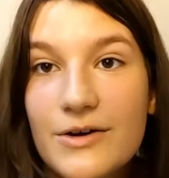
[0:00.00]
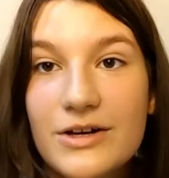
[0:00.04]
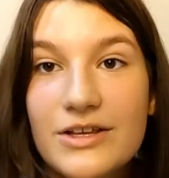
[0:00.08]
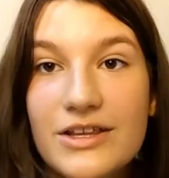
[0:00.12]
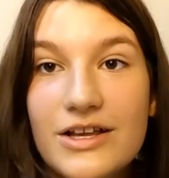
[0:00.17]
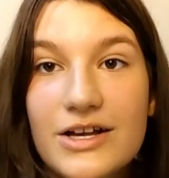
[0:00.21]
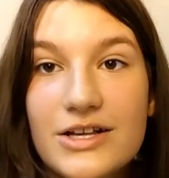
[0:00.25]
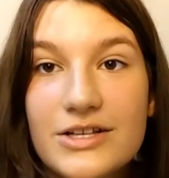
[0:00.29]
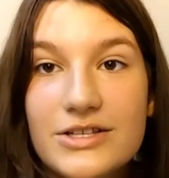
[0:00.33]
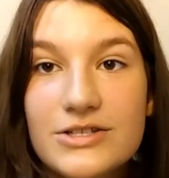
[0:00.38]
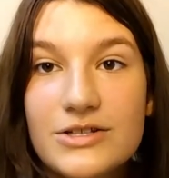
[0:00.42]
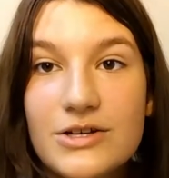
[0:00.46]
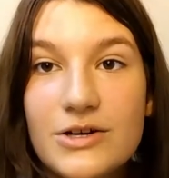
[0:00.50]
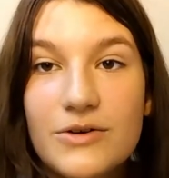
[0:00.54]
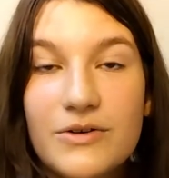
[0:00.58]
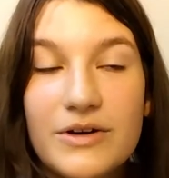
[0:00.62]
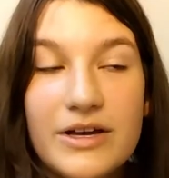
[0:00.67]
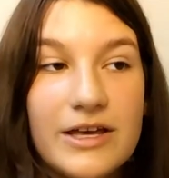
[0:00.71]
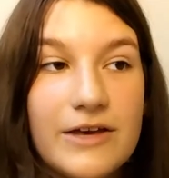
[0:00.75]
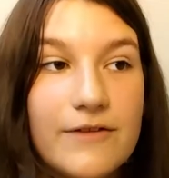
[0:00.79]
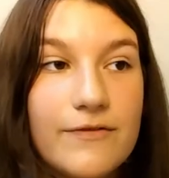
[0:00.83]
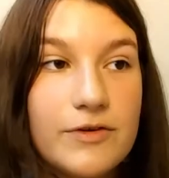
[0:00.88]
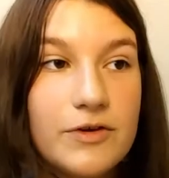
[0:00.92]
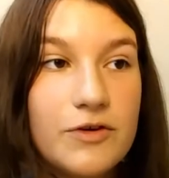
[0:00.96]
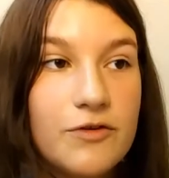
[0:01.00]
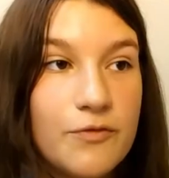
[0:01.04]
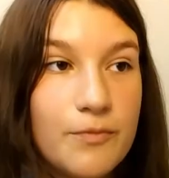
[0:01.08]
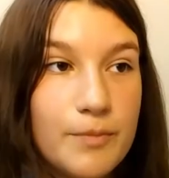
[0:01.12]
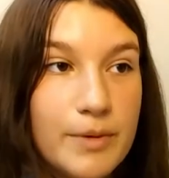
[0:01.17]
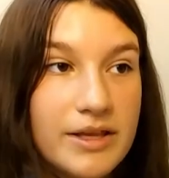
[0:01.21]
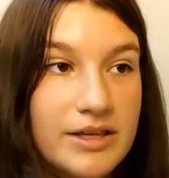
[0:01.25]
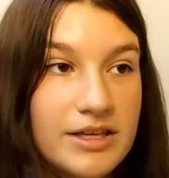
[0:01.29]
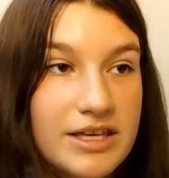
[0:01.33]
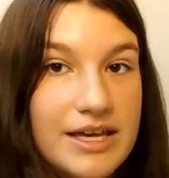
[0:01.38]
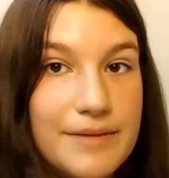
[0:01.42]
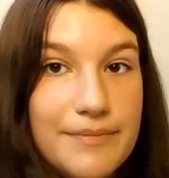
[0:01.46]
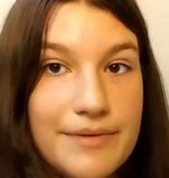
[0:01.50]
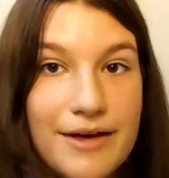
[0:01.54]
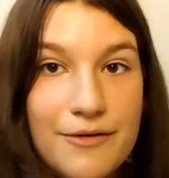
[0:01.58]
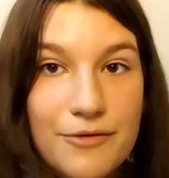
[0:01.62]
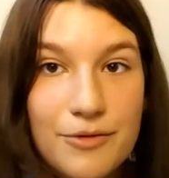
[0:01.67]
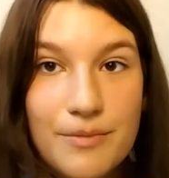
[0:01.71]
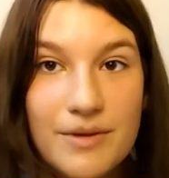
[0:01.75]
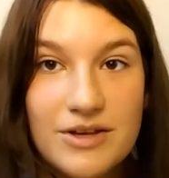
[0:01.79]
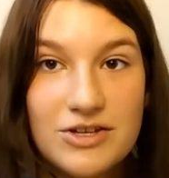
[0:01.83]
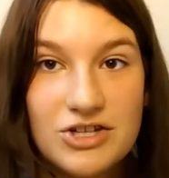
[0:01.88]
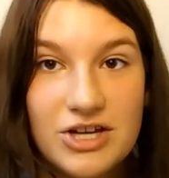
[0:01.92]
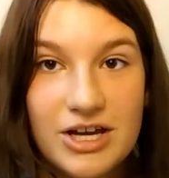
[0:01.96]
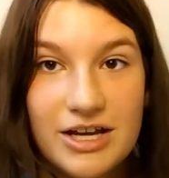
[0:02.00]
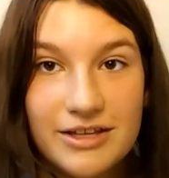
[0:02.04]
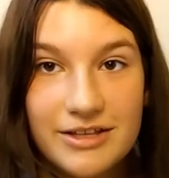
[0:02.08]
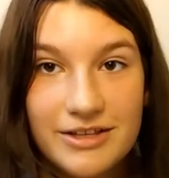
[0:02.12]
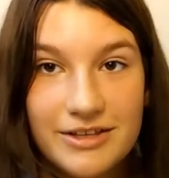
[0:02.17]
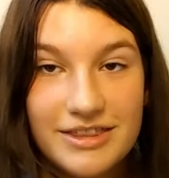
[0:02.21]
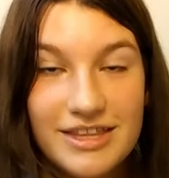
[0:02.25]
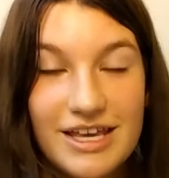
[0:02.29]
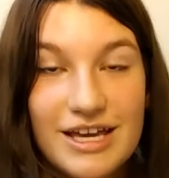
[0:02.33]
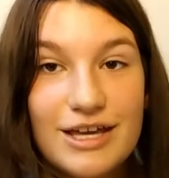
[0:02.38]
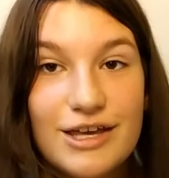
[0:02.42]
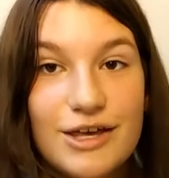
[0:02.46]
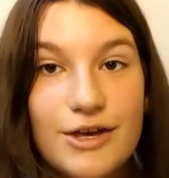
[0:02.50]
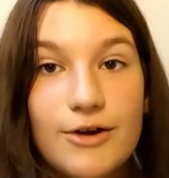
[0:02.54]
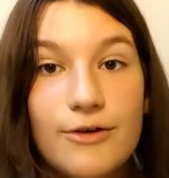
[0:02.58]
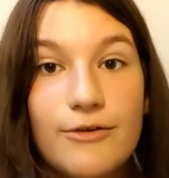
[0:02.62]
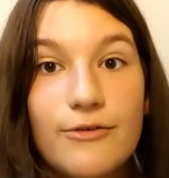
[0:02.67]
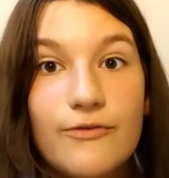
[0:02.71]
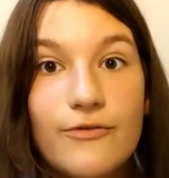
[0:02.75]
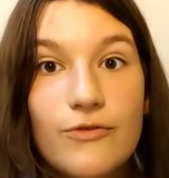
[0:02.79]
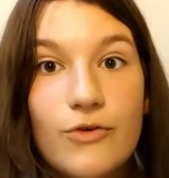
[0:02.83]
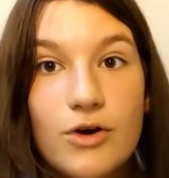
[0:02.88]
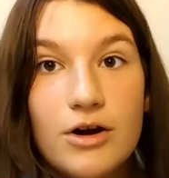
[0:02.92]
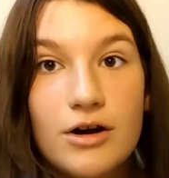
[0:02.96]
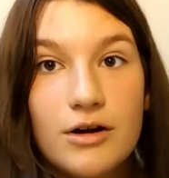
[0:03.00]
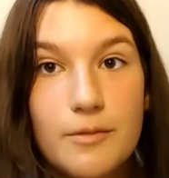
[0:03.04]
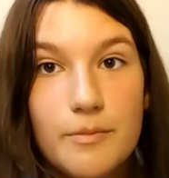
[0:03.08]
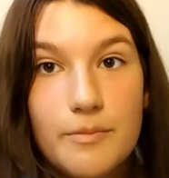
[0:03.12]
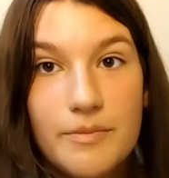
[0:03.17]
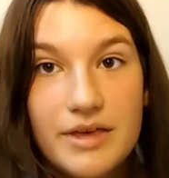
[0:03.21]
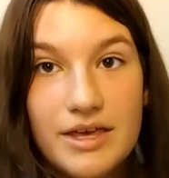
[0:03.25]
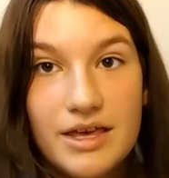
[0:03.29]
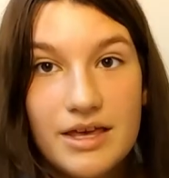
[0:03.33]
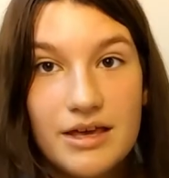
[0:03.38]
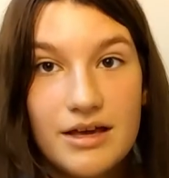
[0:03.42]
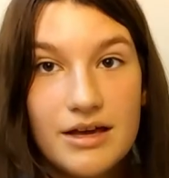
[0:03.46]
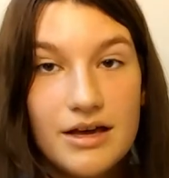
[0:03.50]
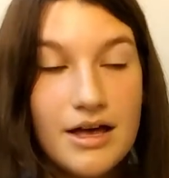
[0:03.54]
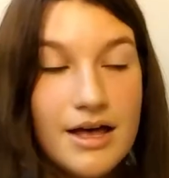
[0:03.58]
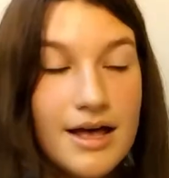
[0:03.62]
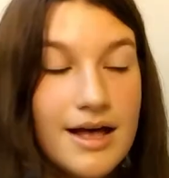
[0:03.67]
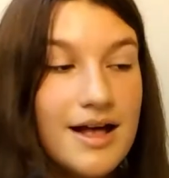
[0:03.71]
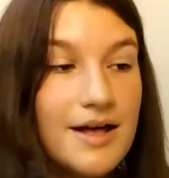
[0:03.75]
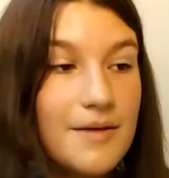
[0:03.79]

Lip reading: and also if you've been keeping up with my channel, thank you for being